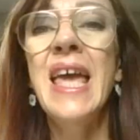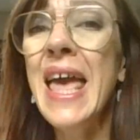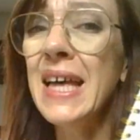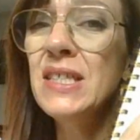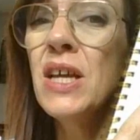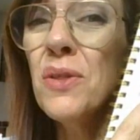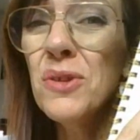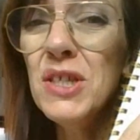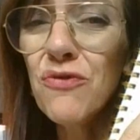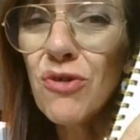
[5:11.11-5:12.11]
and
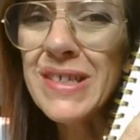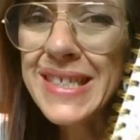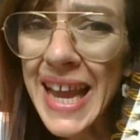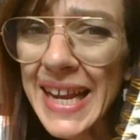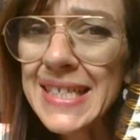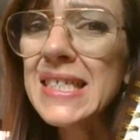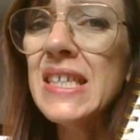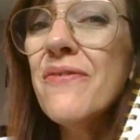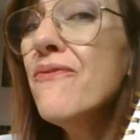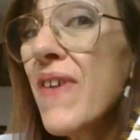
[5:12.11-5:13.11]
the different dates
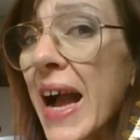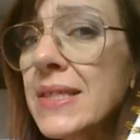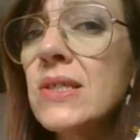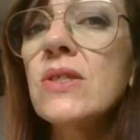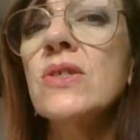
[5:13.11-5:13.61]
and facts